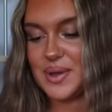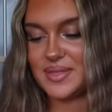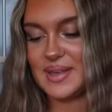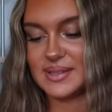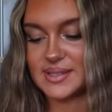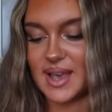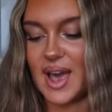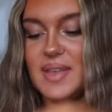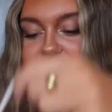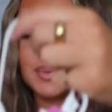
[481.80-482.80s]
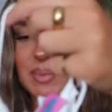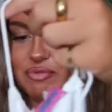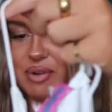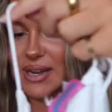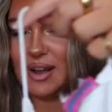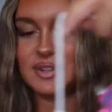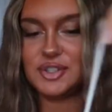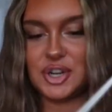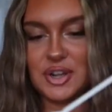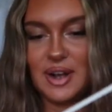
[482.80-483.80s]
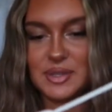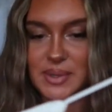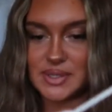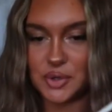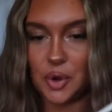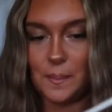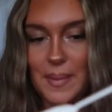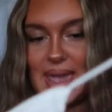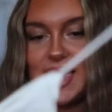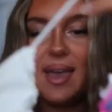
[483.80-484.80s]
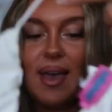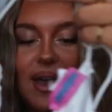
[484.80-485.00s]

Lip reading: with that skirt, it's gonna be really hard to show you guys when it's not on me,